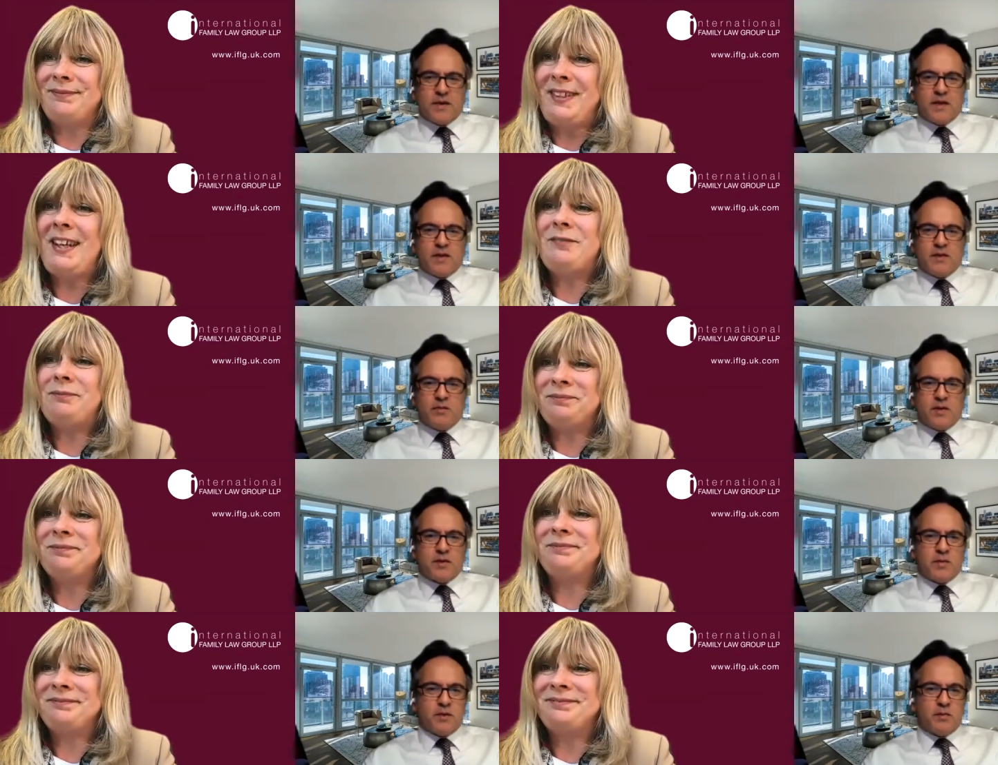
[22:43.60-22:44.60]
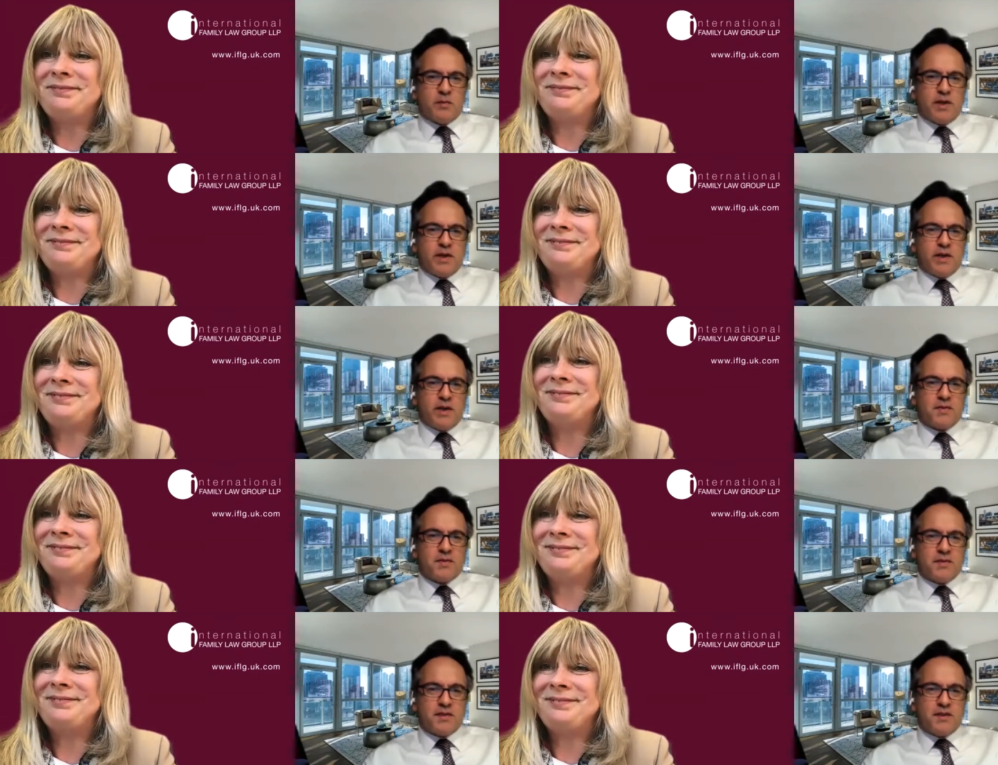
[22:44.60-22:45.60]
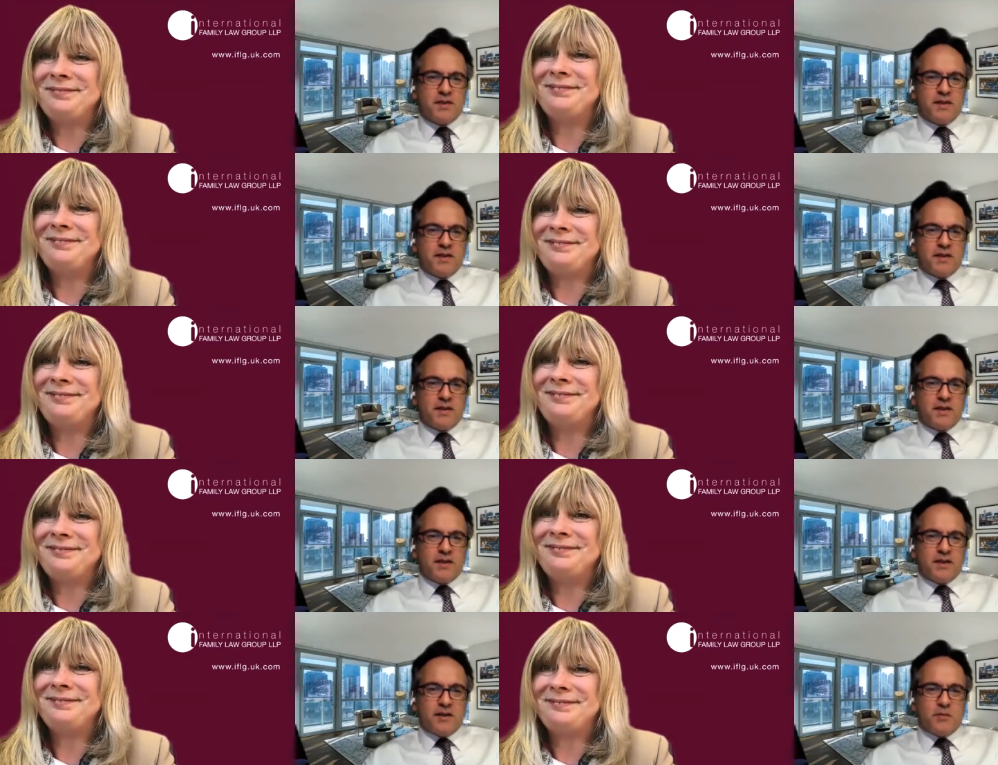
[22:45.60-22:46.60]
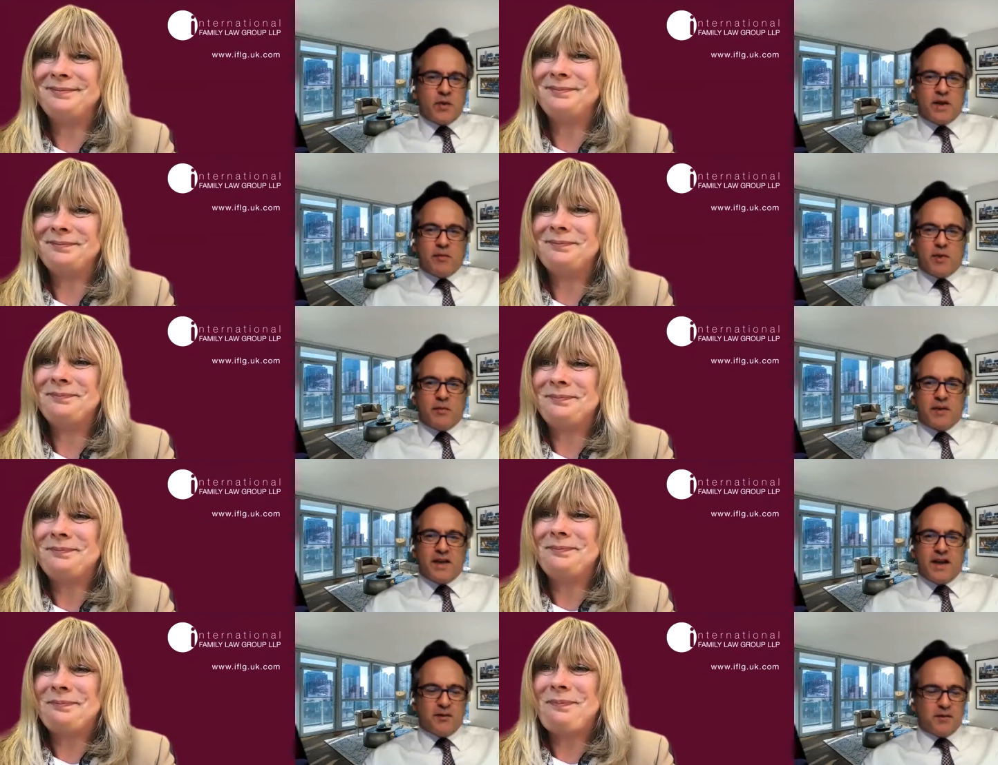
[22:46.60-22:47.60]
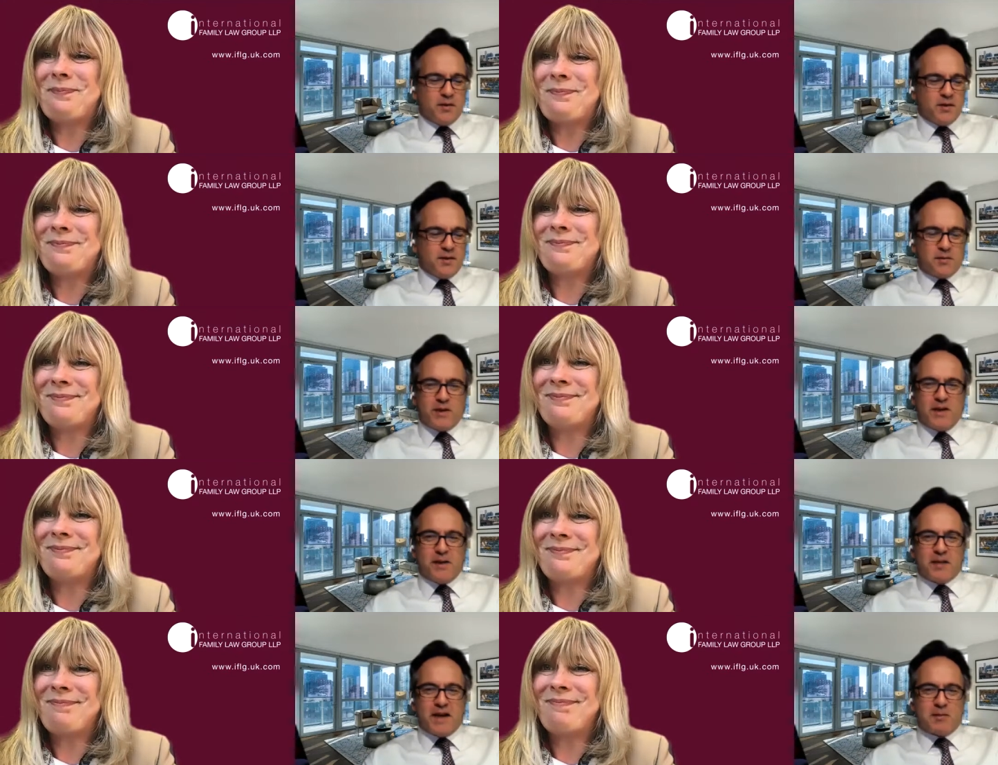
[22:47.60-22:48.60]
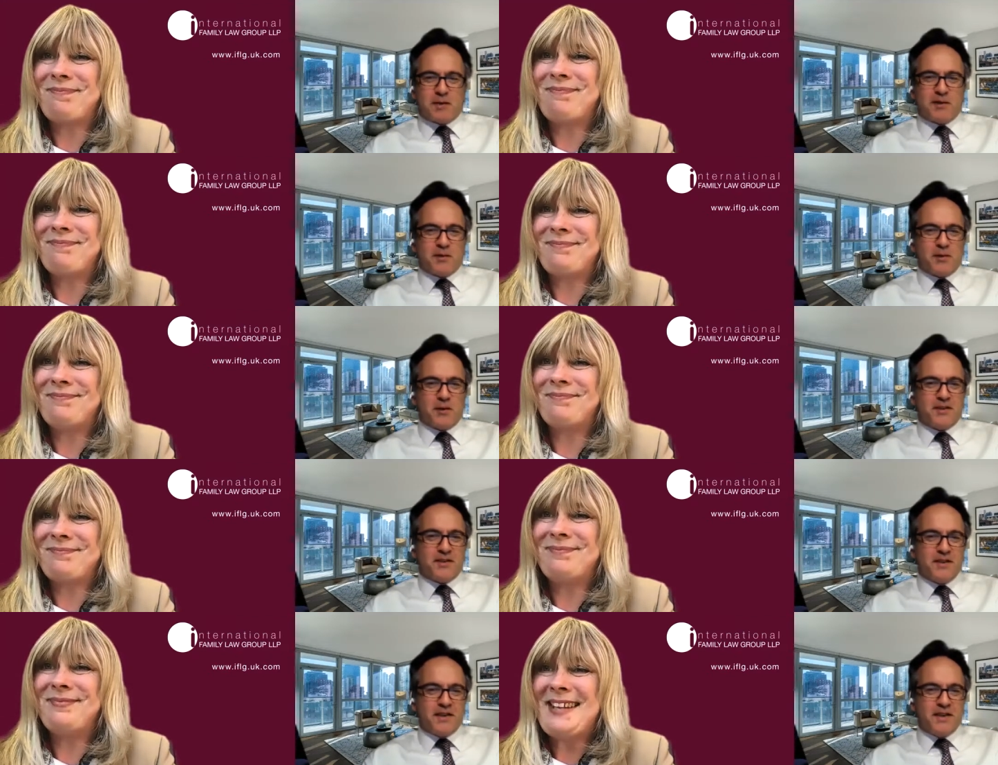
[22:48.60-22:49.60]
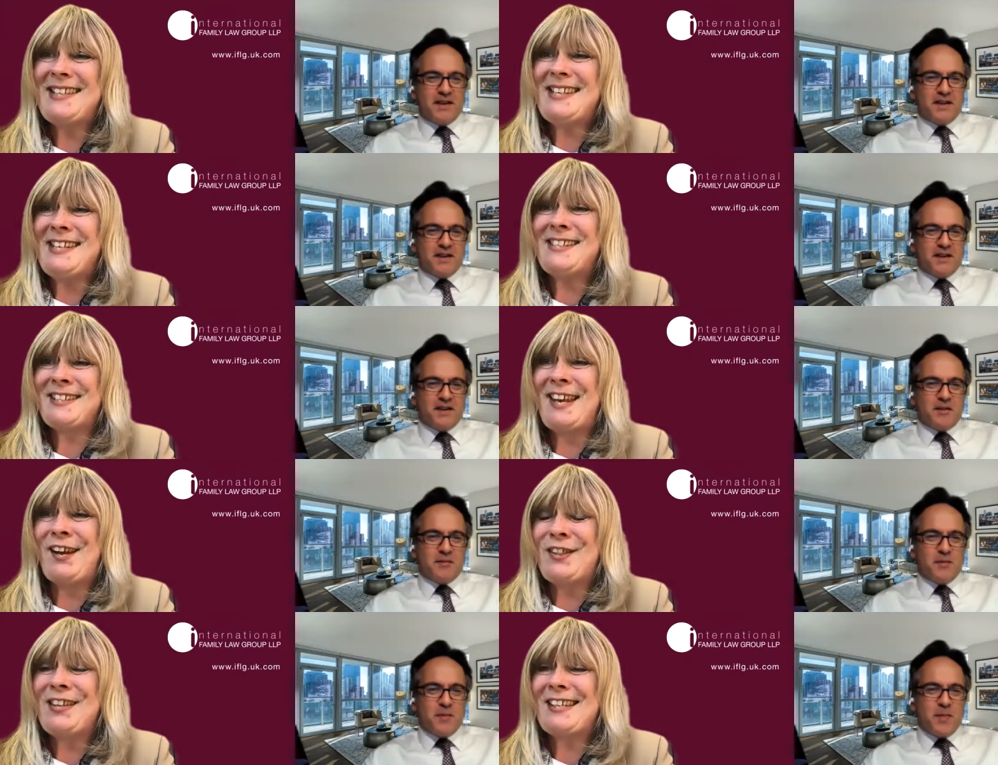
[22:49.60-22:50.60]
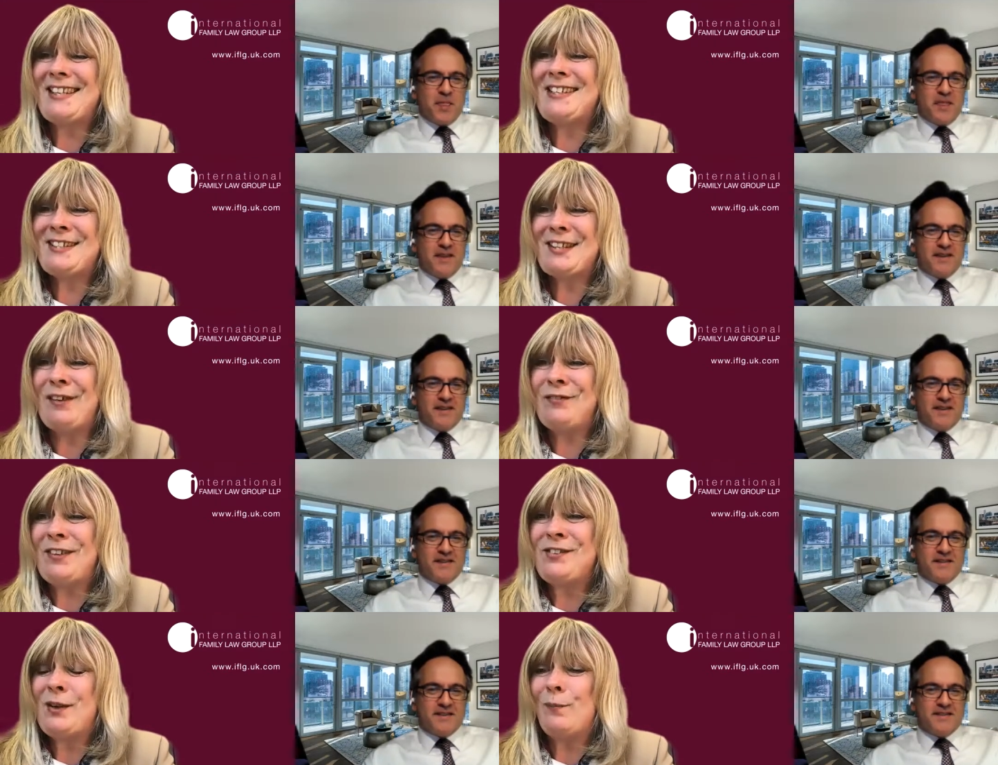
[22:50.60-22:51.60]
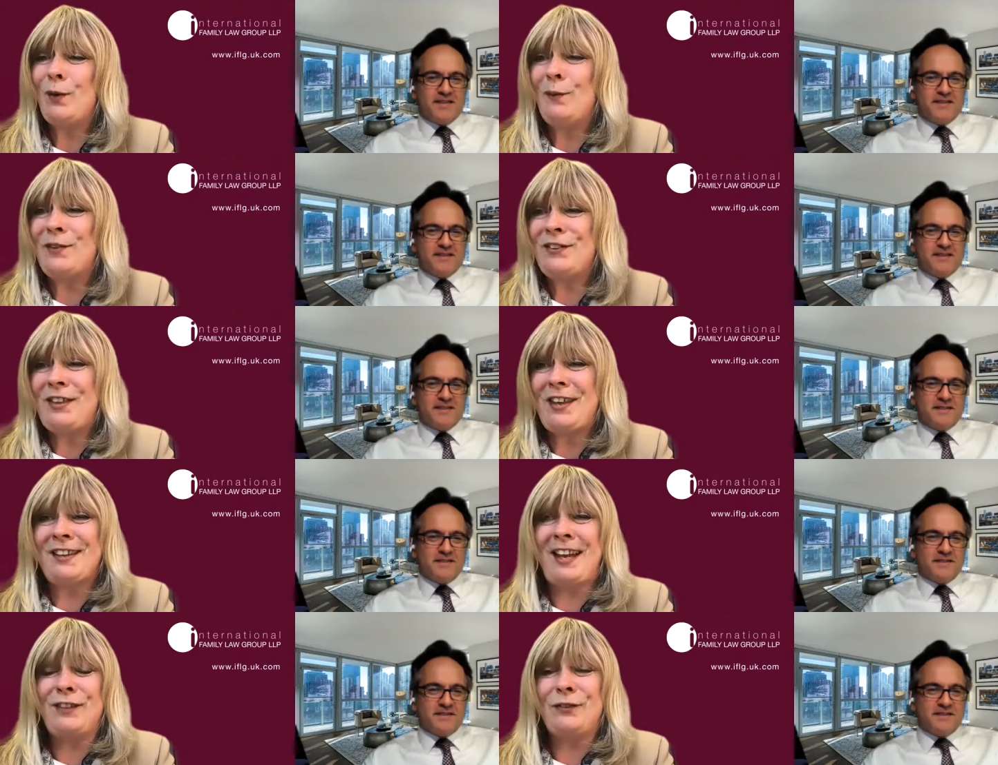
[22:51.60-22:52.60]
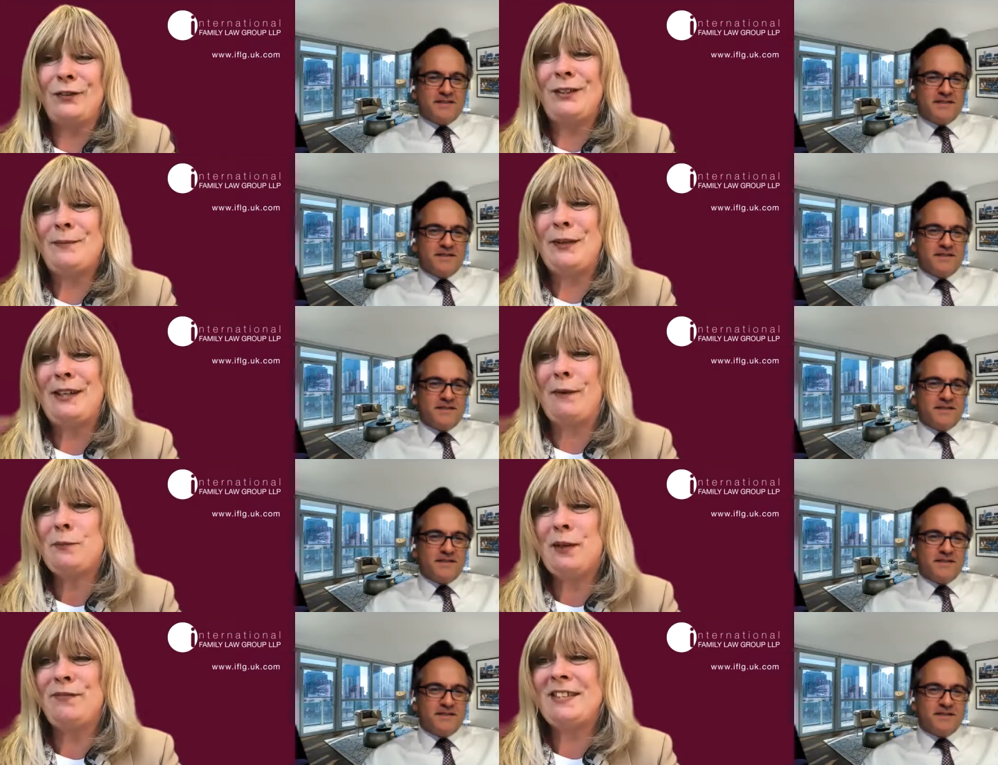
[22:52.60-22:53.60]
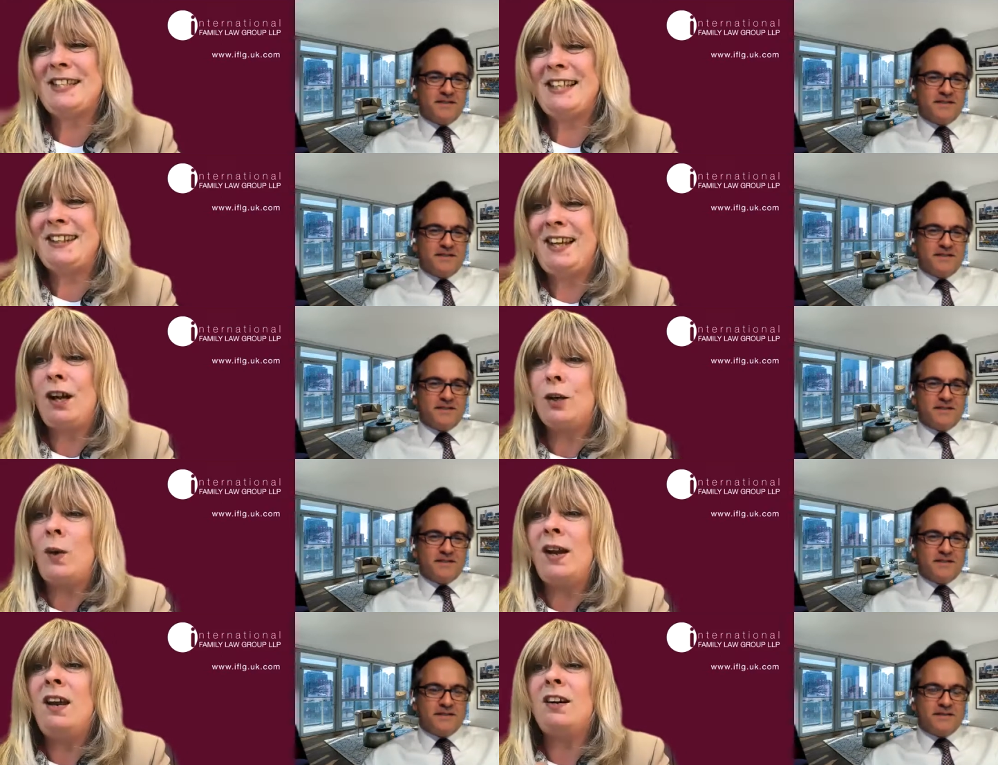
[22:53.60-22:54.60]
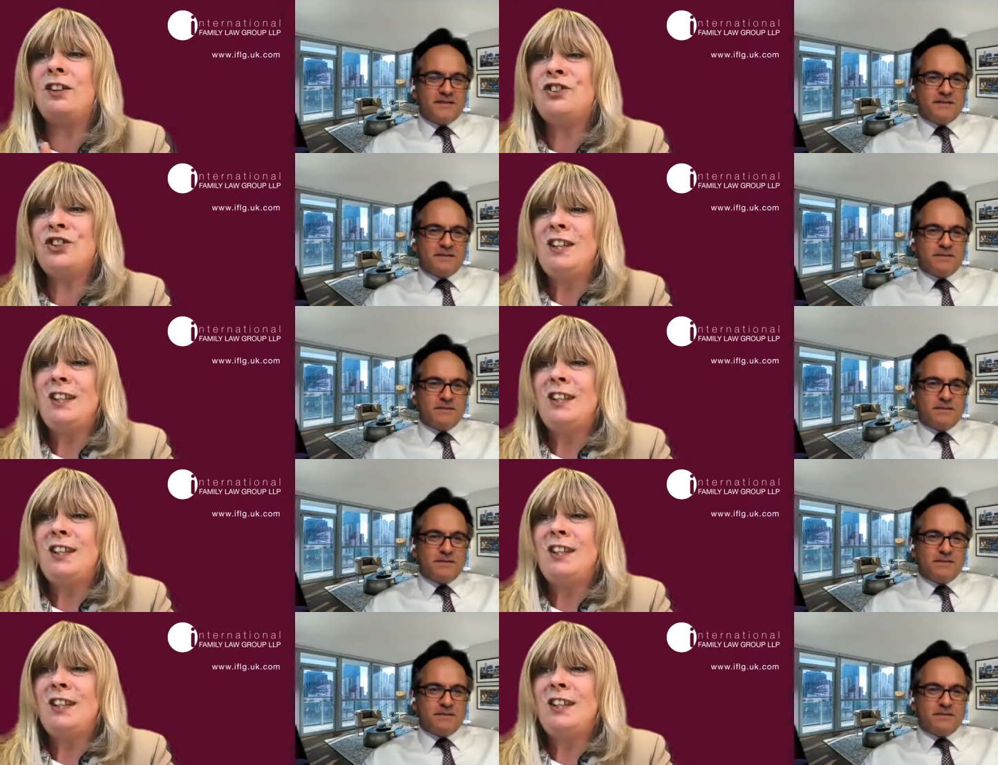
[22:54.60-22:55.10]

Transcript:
Speaker 1: yeah. regimen on prenups. Um, we are probably California is the prenup capital of the world.
Speaker 2: It is, yeah, I think it is. I've done some work with the uh, Californian prenups previously, and they are quite large,